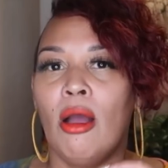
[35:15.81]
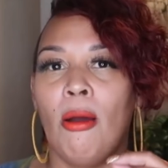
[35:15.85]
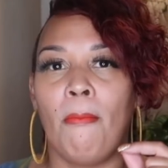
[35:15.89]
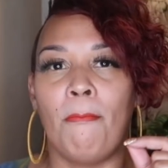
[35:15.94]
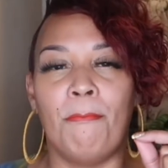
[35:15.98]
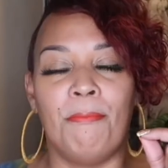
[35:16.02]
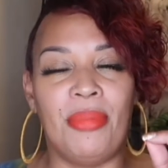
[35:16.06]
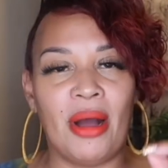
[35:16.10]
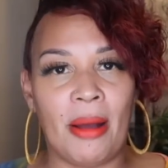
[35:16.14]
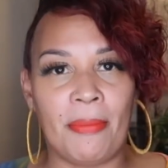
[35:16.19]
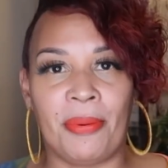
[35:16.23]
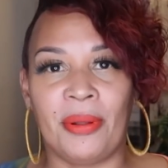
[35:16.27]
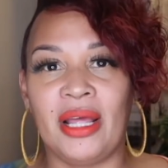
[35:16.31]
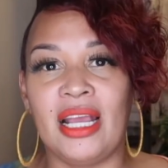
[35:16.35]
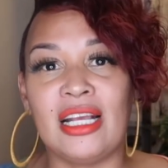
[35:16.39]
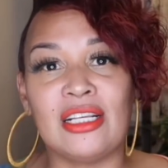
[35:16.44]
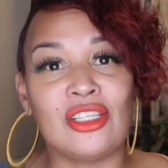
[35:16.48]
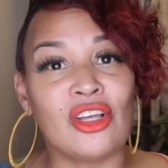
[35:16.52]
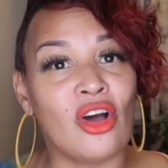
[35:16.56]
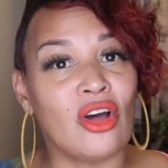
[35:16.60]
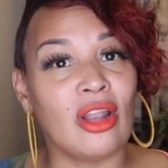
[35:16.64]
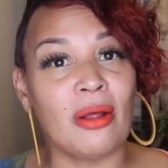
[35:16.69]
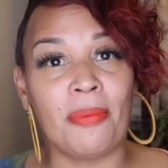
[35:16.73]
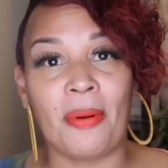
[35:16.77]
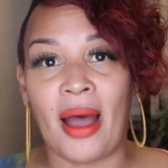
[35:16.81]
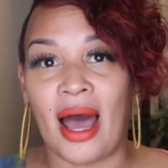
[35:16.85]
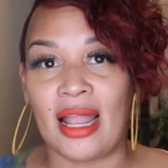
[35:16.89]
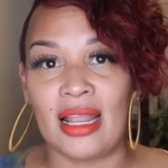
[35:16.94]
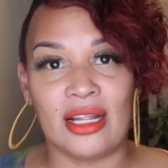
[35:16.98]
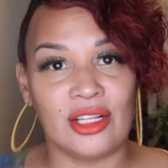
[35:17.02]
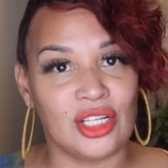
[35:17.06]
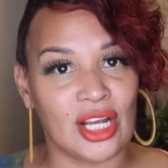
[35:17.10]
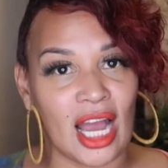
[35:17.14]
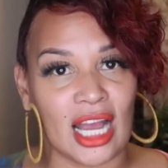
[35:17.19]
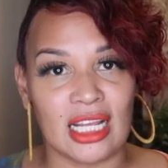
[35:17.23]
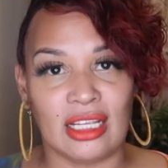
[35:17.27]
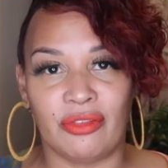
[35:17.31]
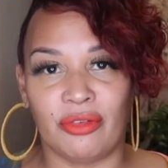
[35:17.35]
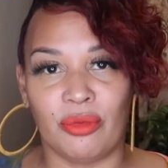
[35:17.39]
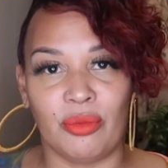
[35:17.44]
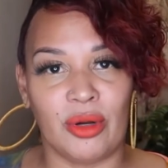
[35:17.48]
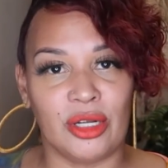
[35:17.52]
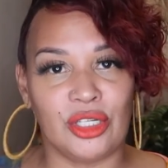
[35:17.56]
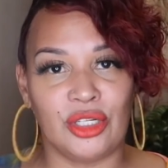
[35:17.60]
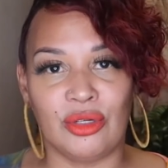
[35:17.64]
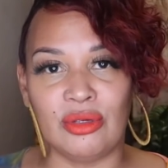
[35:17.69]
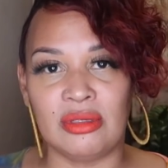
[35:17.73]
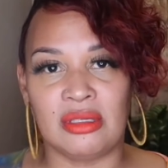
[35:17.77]
But please don't apologize for
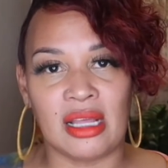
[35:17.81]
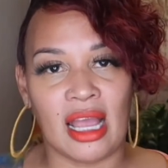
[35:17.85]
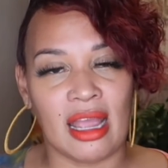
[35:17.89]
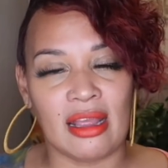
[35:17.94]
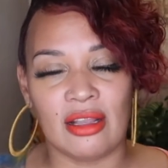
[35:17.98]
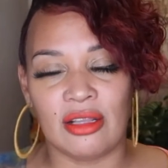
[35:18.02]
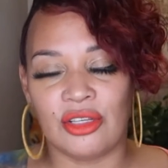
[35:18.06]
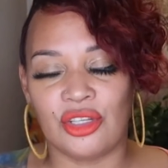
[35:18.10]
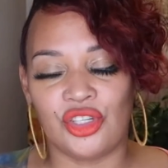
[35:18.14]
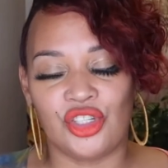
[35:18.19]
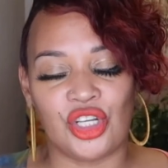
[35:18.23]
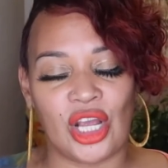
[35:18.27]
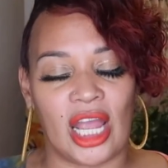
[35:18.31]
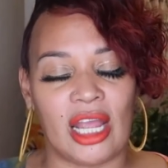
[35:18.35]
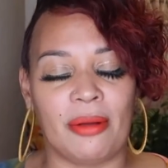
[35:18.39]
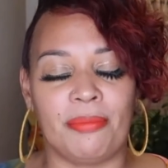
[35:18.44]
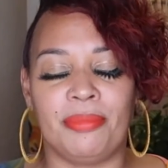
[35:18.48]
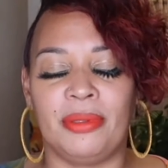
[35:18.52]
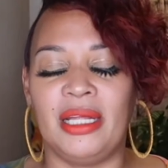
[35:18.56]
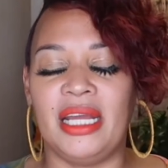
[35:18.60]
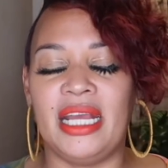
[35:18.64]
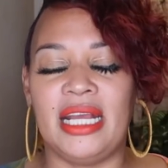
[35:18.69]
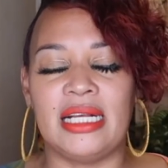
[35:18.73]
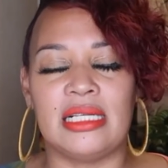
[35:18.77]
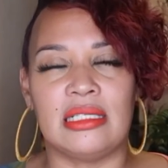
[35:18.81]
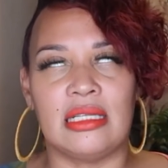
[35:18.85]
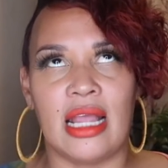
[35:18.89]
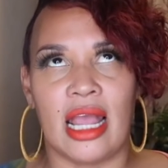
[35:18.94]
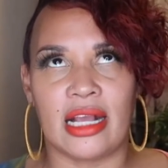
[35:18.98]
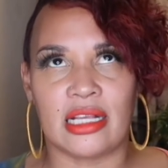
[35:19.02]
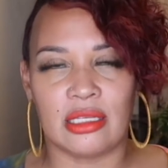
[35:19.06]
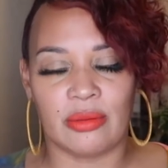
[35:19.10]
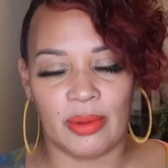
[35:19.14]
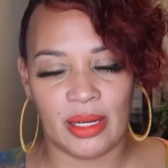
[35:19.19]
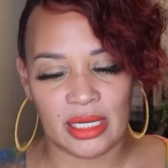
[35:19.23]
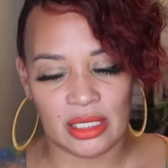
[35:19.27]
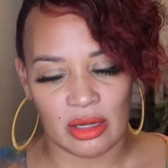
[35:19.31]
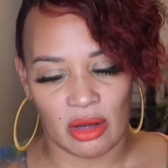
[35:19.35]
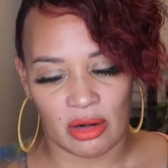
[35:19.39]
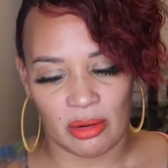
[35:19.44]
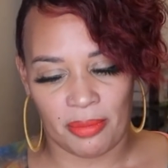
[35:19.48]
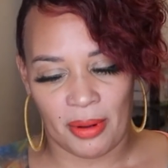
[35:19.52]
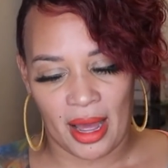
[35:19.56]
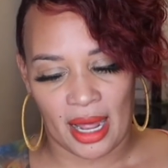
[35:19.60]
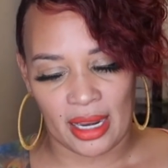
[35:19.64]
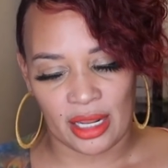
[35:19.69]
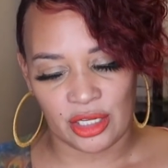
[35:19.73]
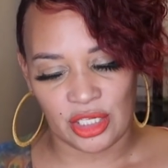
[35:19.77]
what you say, Jake. Please, next week, don't
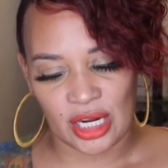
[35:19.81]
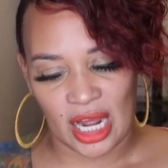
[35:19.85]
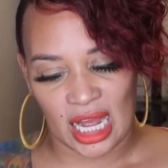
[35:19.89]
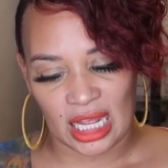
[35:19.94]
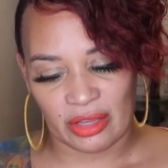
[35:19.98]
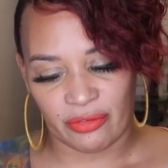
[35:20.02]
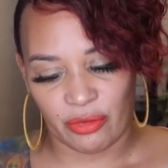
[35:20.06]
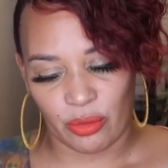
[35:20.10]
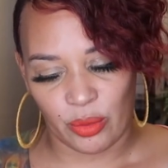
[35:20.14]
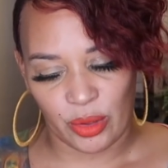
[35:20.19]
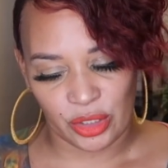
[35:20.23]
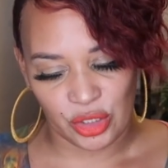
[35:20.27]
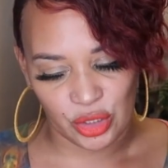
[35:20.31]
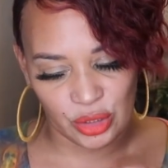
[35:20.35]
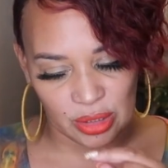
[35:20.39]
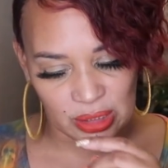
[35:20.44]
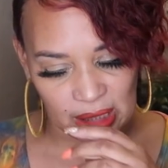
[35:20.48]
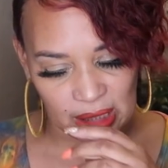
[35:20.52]
apologize for what you